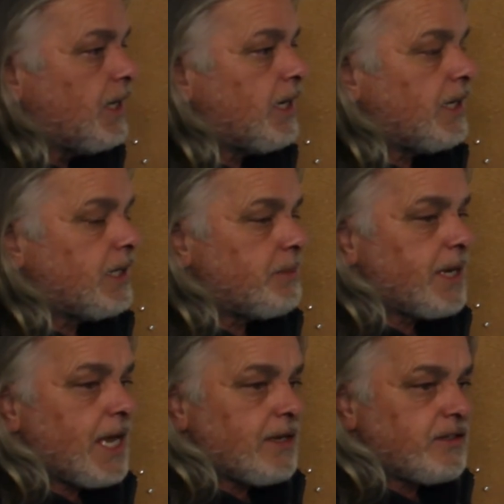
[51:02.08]
and they
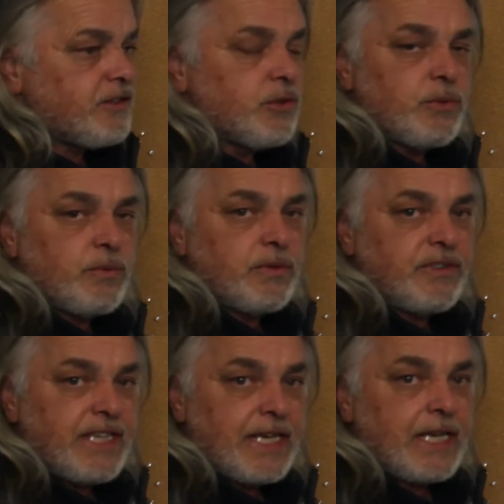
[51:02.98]
began to do
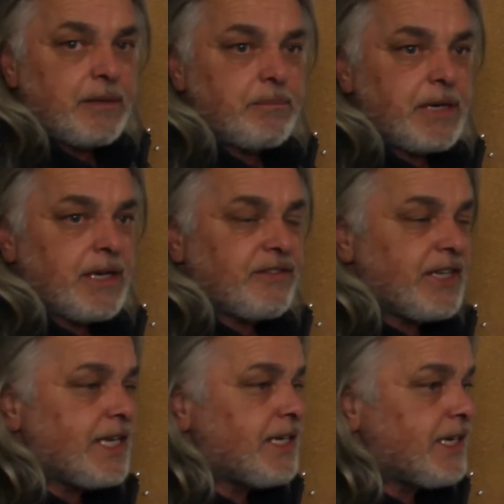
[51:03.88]
digging because
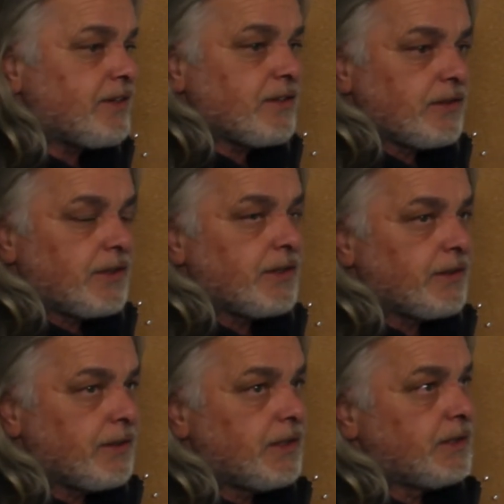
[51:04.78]
they needed to
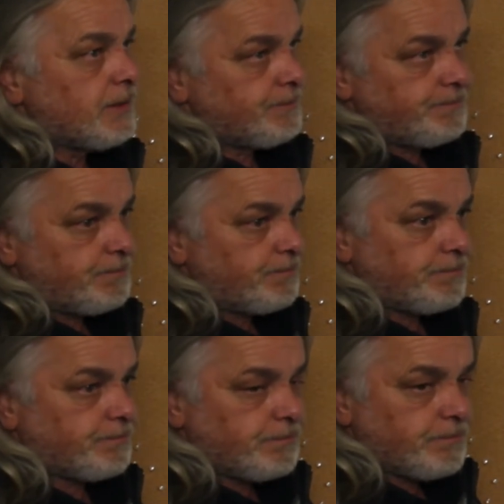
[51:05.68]
learn,
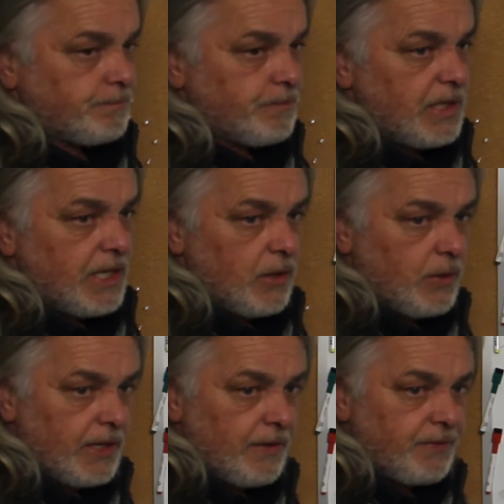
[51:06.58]

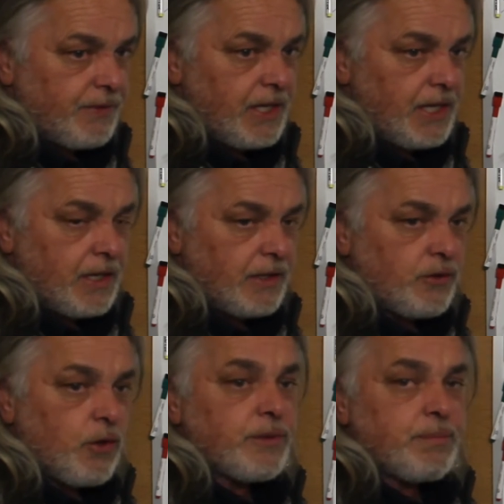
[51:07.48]
if the
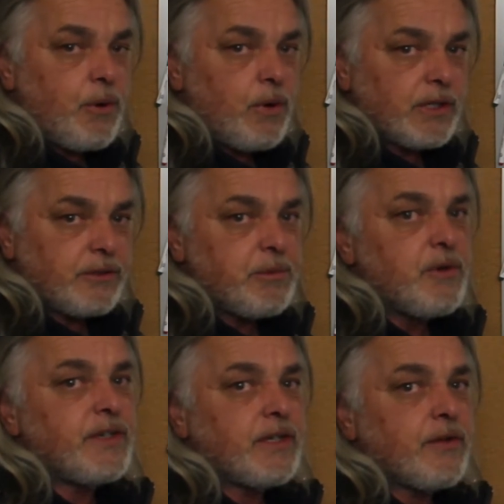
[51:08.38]
North Pole is
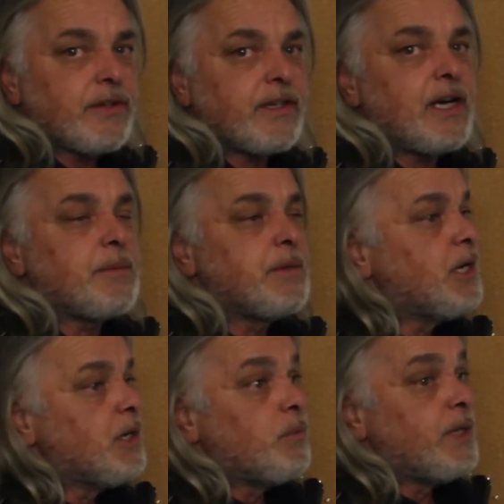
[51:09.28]
moving all the time,
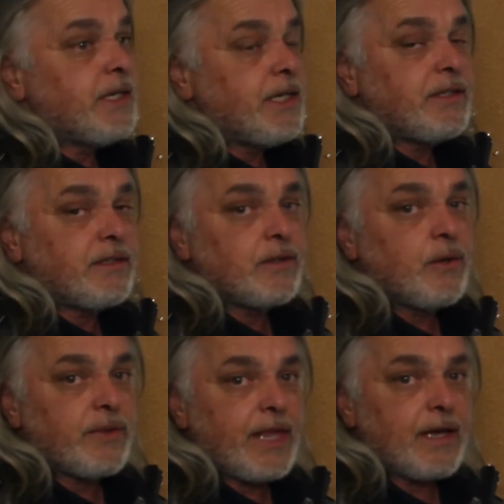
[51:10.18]
we need to
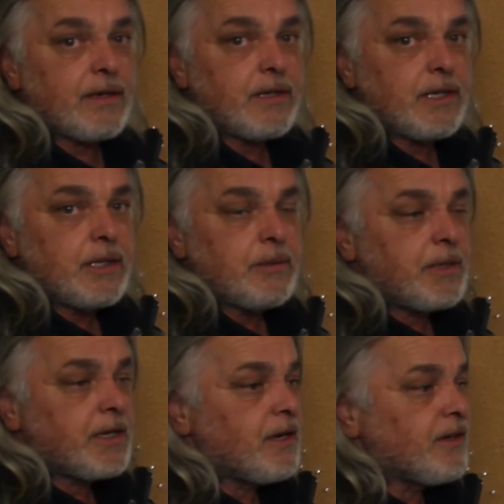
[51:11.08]
know that,
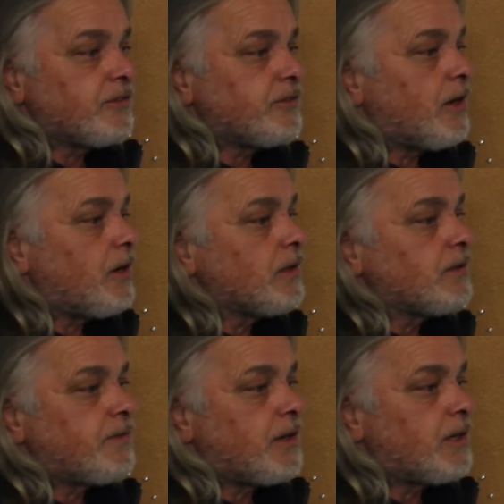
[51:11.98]
because all
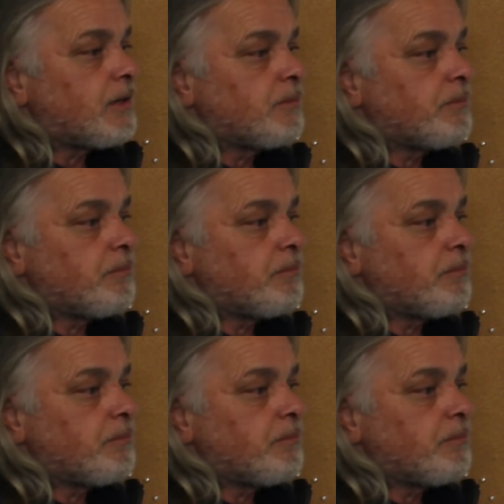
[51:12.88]
of our